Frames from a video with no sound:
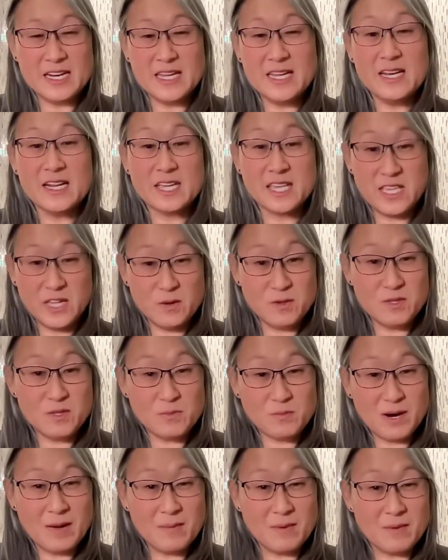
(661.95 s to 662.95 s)
an acute
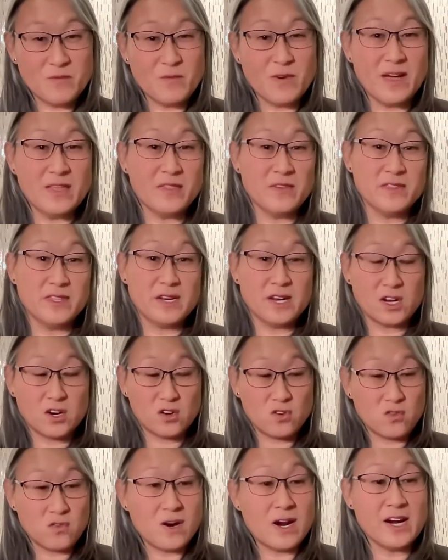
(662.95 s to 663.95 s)
problem rather than a
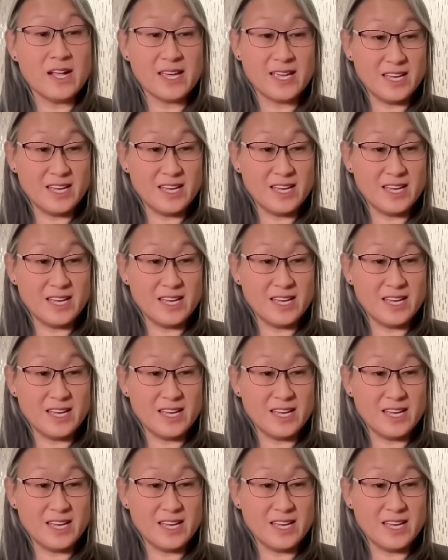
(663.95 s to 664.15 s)
chronic